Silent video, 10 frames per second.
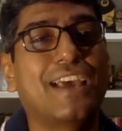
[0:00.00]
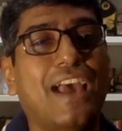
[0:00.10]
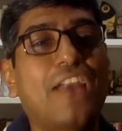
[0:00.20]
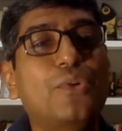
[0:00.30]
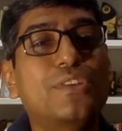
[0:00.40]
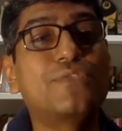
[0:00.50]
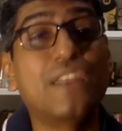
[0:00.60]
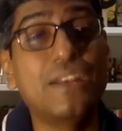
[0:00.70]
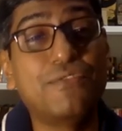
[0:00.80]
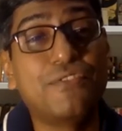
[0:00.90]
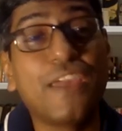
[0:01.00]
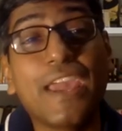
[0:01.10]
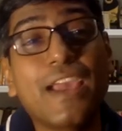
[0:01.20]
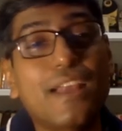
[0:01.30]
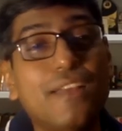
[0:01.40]
I know it's very
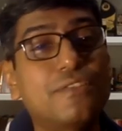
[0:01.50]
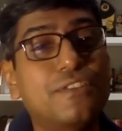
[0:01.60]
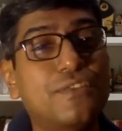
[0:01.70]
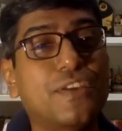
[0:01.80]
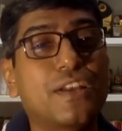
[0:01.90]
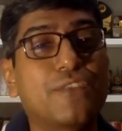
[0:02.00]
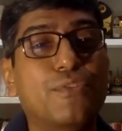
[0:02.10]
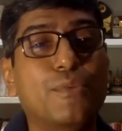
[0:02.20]
vague and difficult for